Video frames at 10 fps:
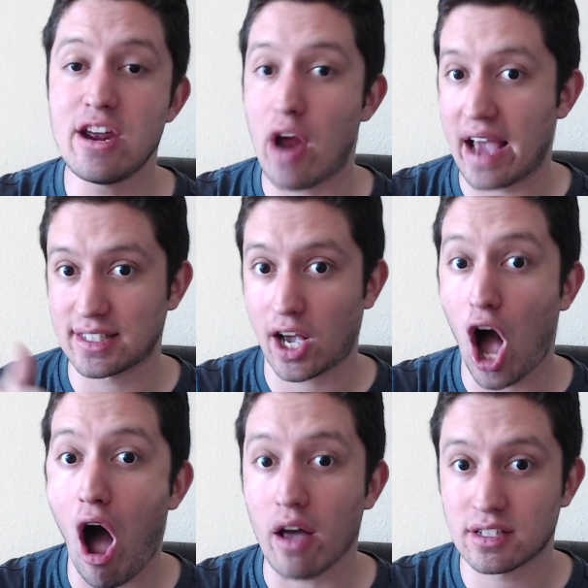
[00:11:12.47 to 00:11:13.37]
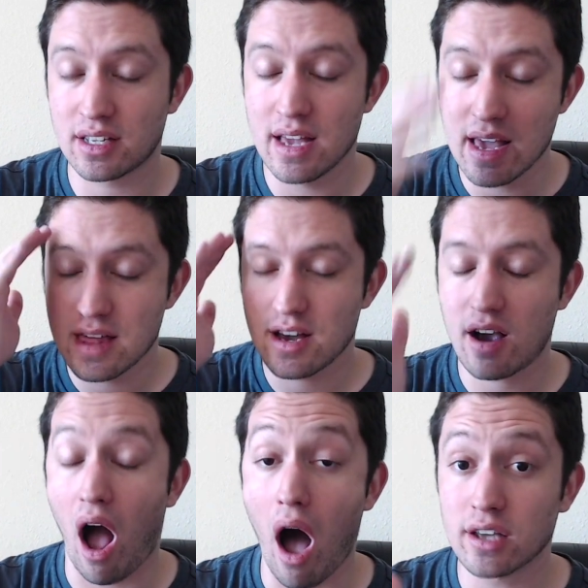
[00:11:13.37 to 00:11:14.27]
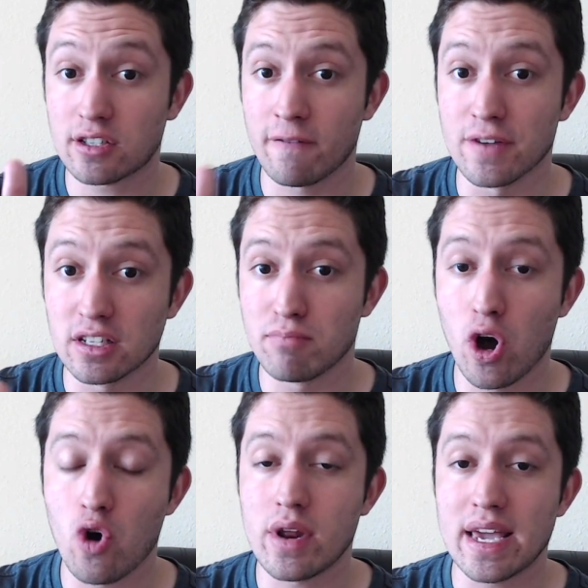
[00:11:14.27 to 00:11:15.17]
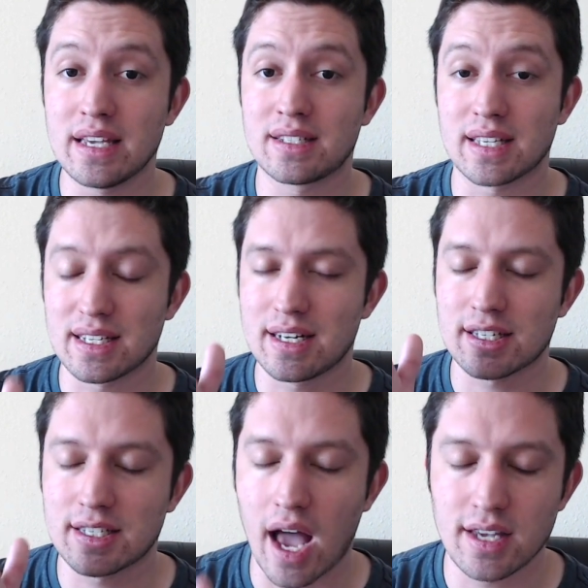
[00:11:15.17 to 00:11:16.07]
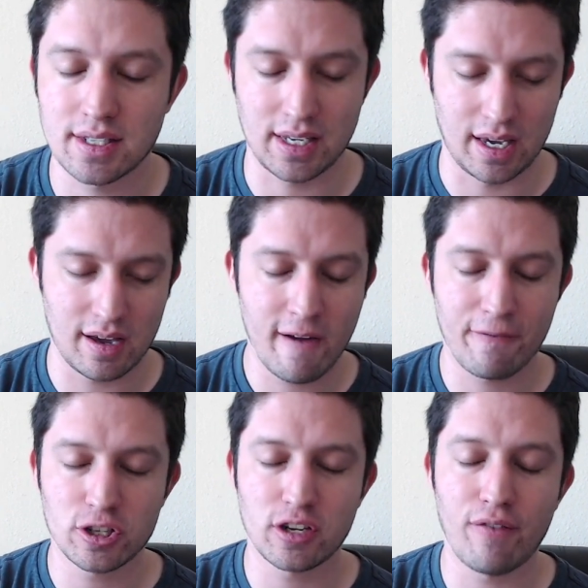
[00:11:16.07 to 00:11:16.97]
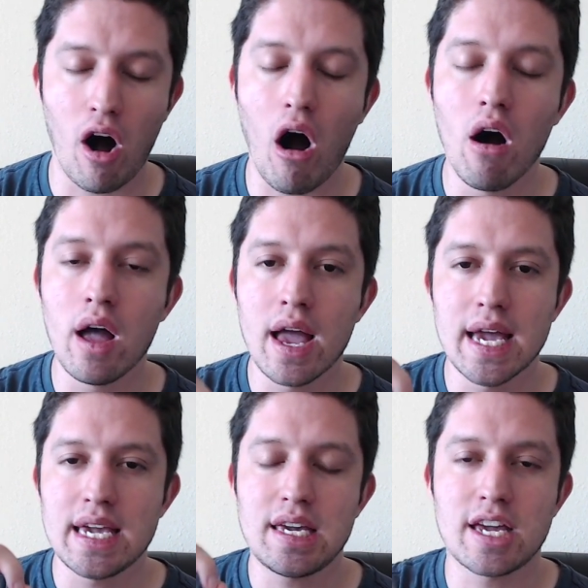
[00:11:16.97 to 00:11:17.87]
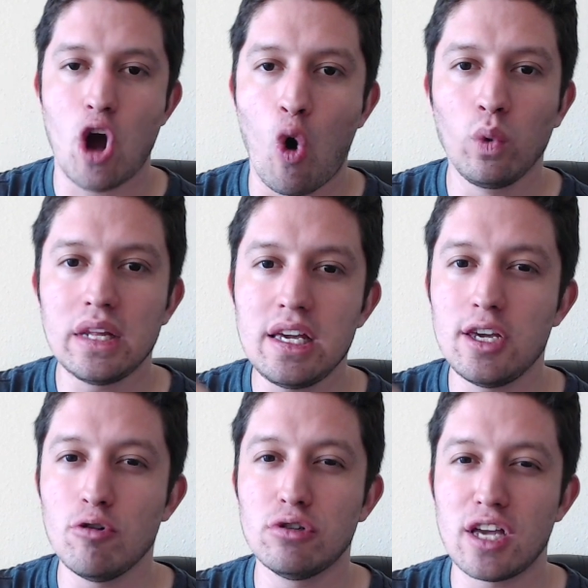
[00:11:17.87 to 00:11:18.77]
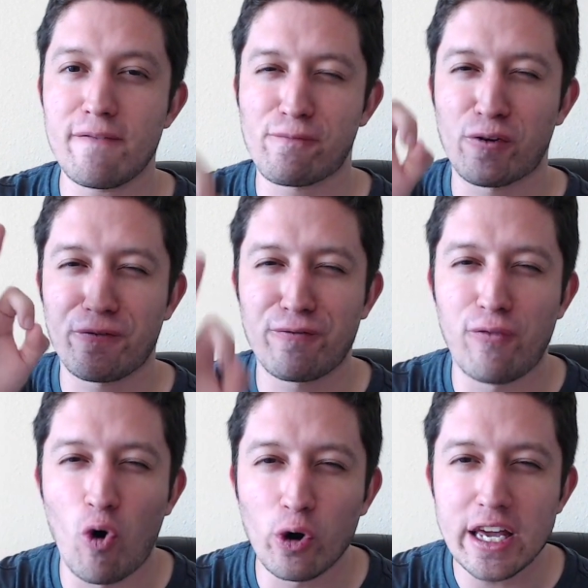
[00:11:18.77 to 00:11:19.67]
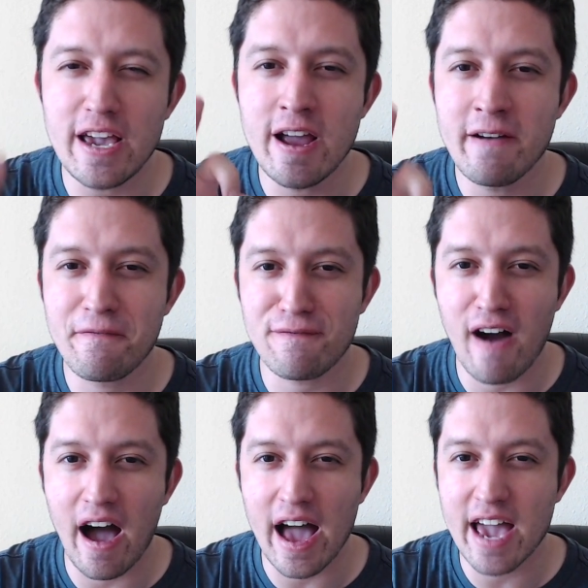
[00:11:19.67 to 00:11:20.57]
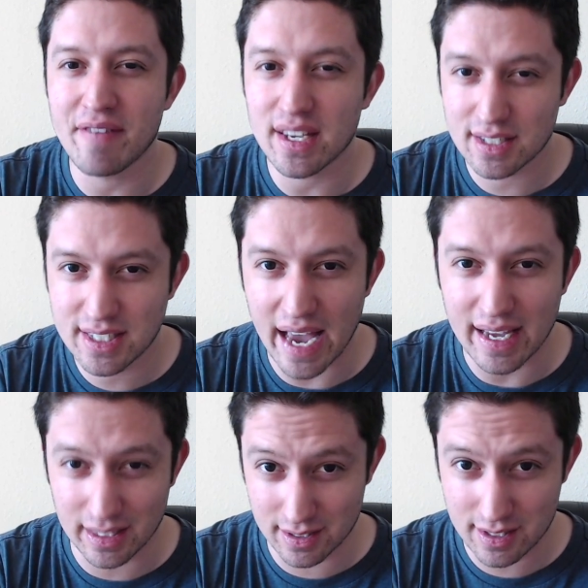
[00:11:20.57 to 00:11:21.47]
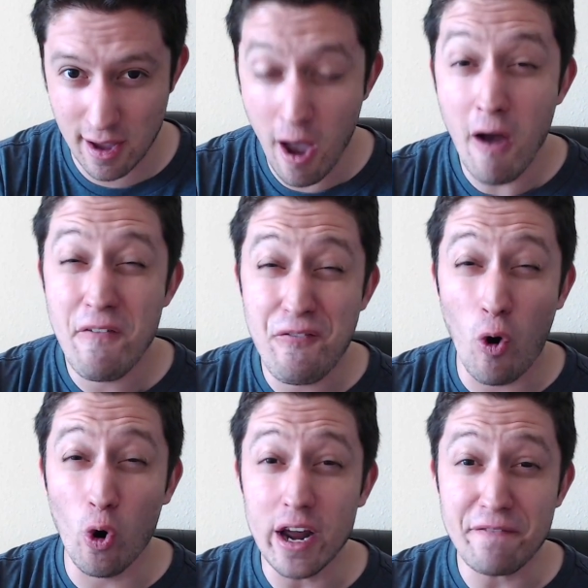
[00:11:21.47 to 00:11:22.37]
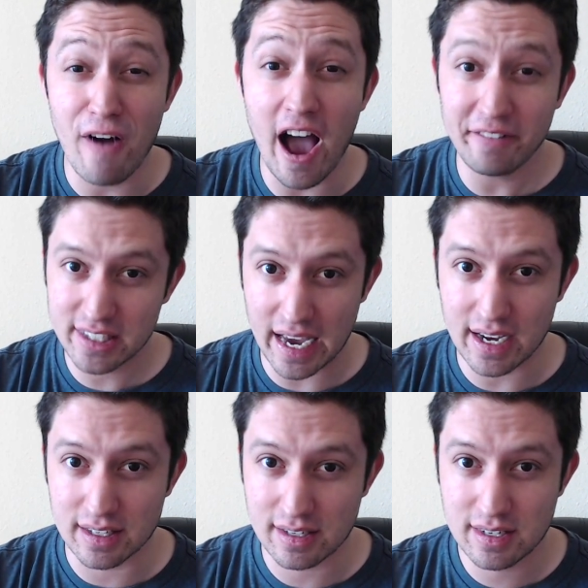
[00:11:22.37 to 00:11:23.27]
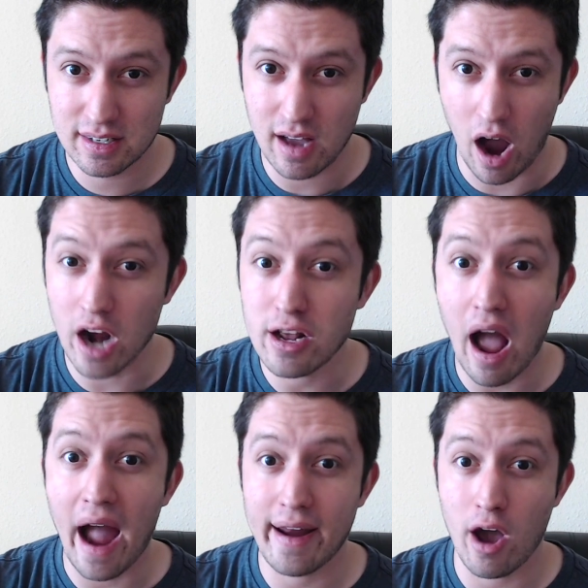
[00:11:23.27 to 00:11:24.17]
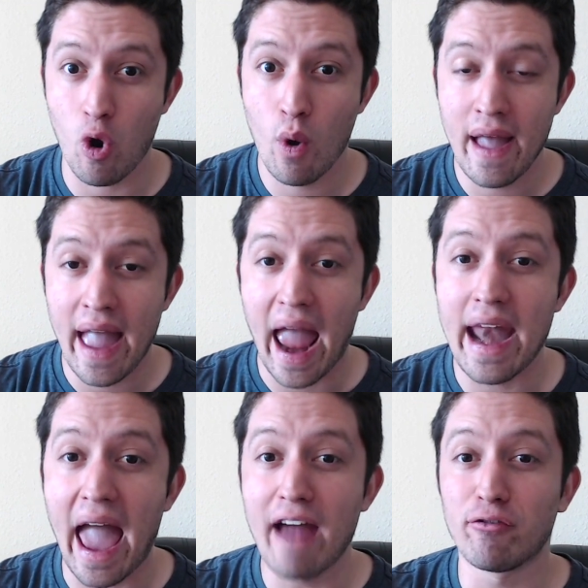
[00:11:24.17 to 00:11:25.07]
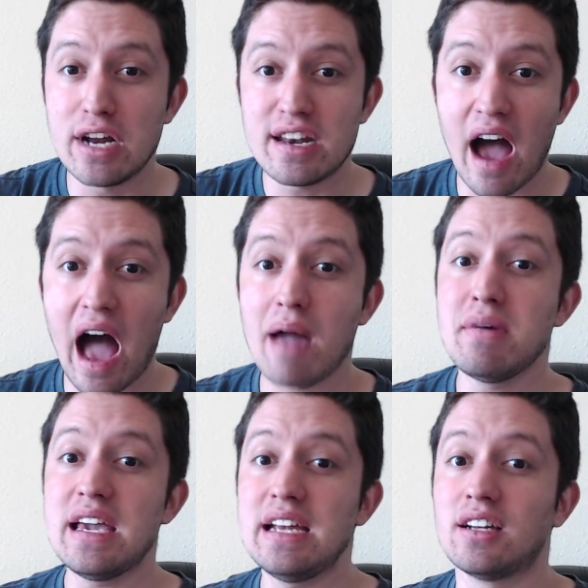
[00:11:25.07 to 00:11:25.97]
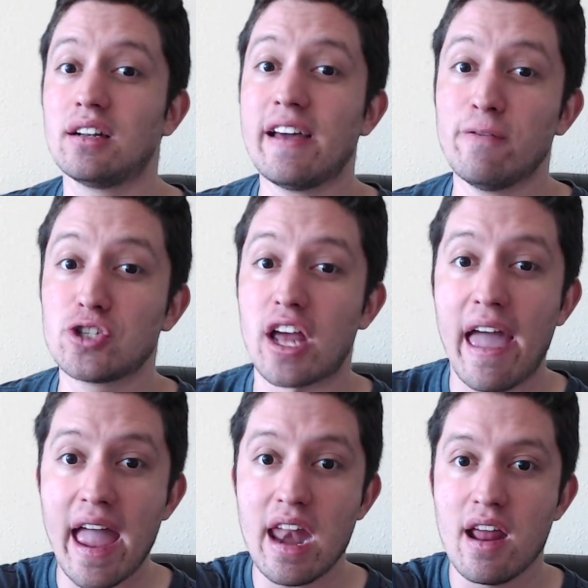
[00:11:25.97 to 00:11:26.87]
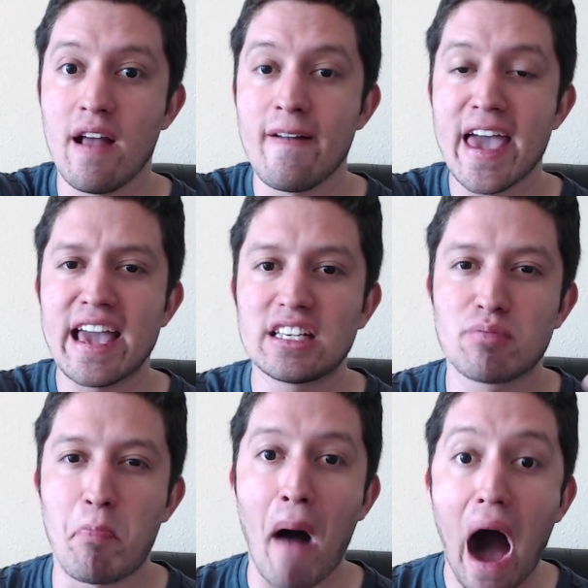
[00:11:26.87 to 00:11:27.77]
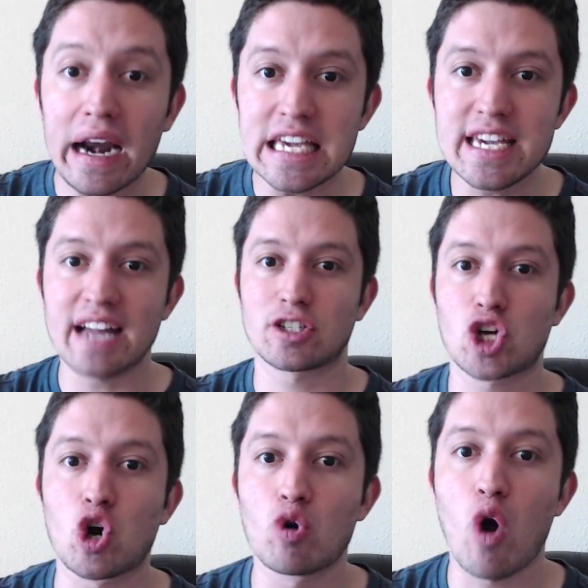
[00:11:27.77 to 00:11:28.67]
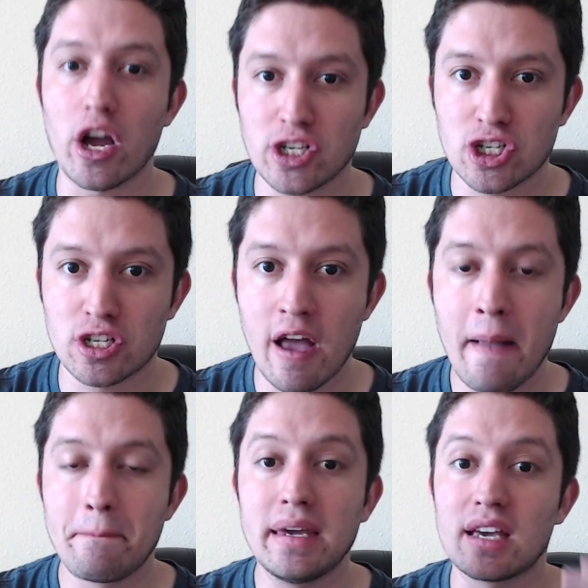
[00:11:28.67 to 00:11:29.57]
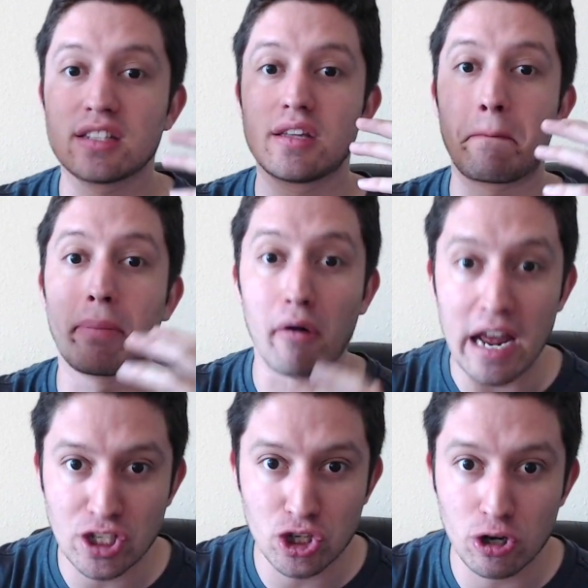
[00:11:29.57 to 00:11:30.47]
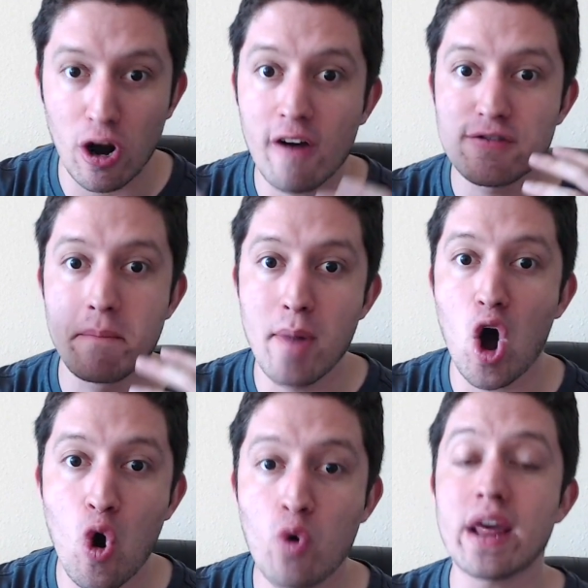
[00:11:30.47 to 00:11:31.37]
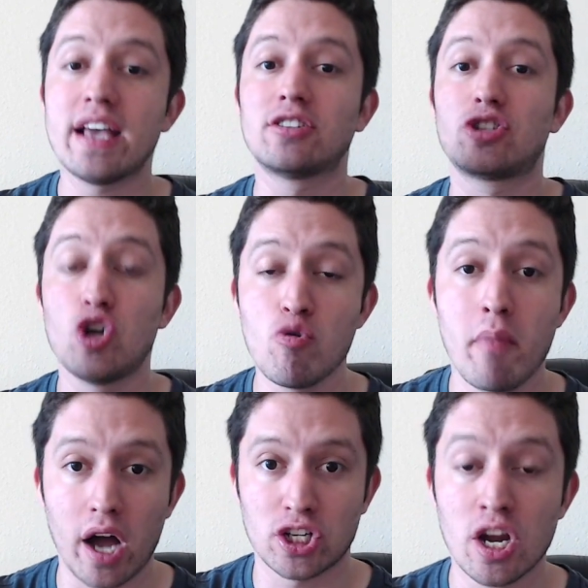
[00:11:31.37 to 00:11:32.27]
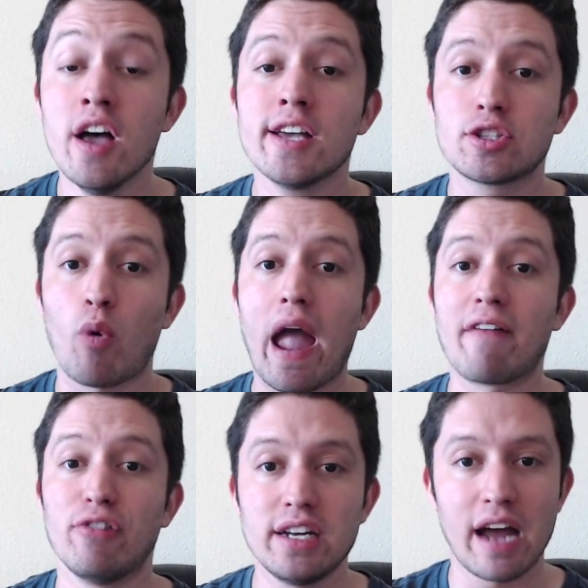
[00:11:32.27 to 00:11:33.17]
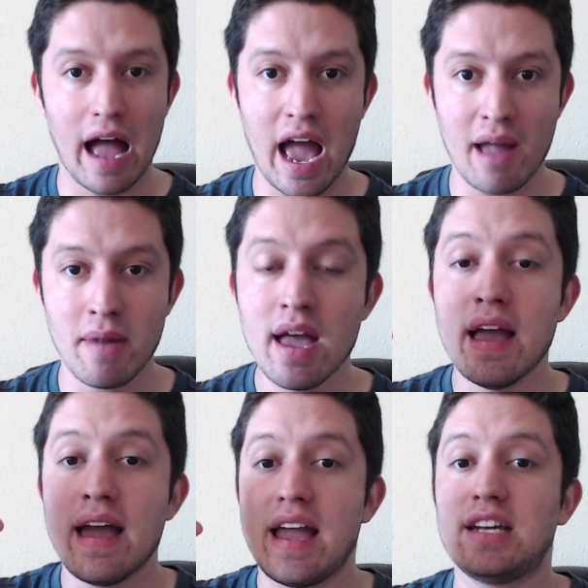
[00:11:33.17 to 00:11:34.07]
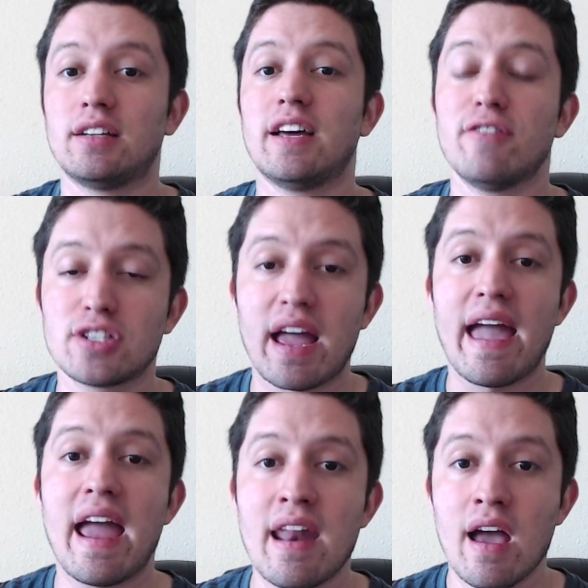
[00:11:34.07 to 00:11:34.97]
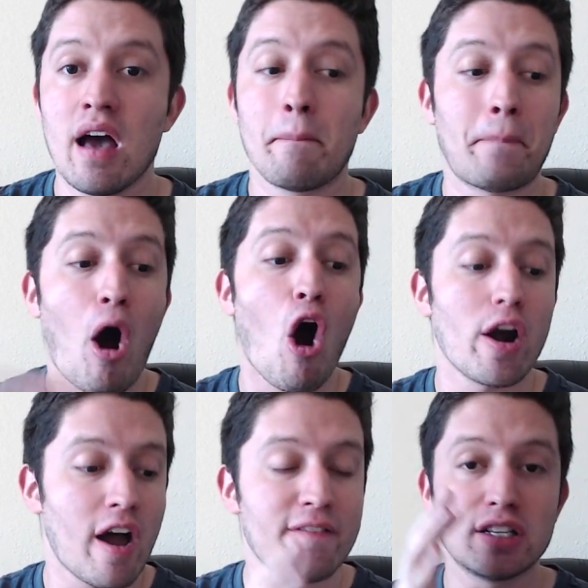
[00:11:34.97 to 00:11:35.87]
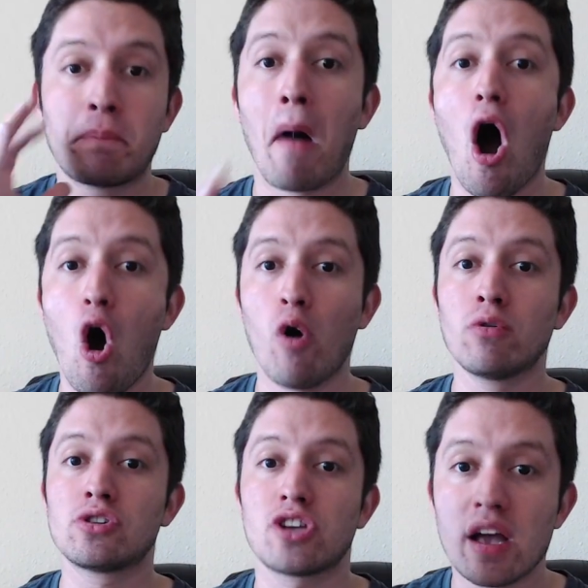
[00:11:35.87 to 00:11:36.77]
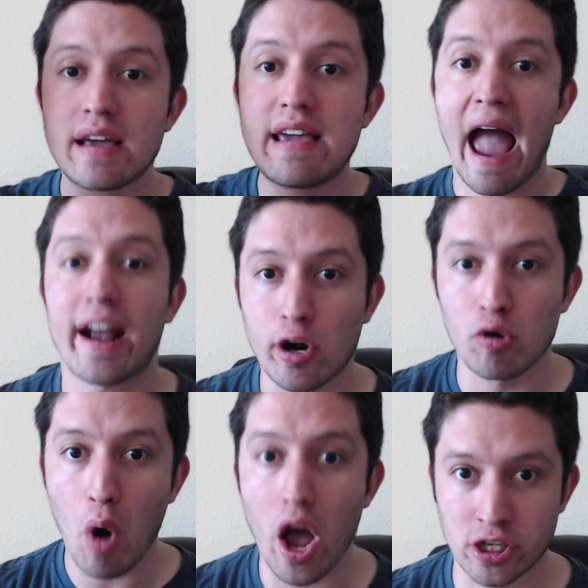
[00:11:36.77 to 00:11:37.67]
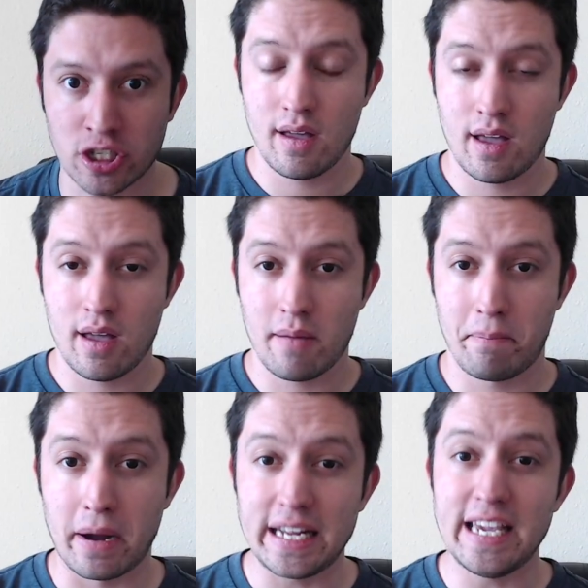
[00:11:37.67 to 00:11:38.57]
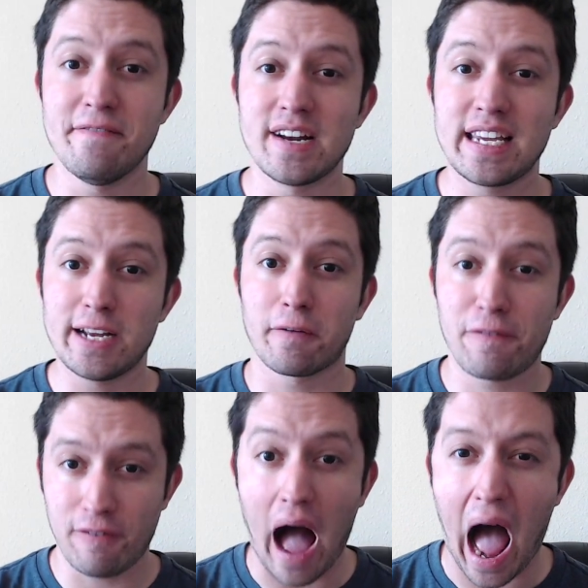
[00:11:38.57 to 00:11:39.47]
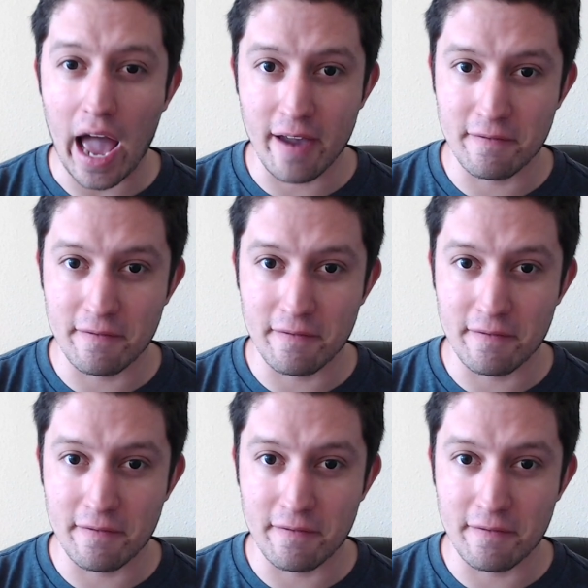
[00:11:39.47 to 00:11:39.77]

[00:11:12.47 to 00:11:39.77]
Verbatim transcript: has a cost. The cost of this mode is disgusting. First of all, he can only use it for 45 seconds. 45 seconds on Kaido. And every time he delivers a hit, his body gets crushed because the pressure of the mode is too much. So every time he delivers a hit, part of his bones get crushed. But even Gear 5